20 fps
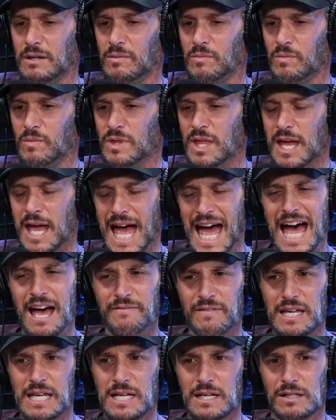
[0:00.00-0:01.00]
They have
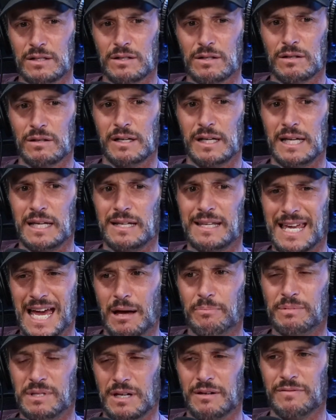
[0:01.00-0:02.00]
eel in
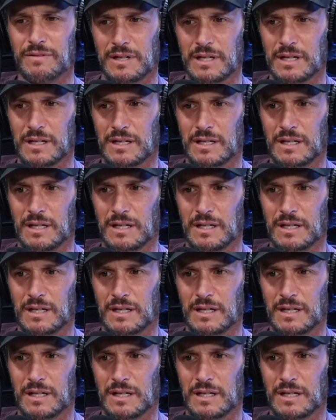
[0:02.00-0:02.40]
captivity.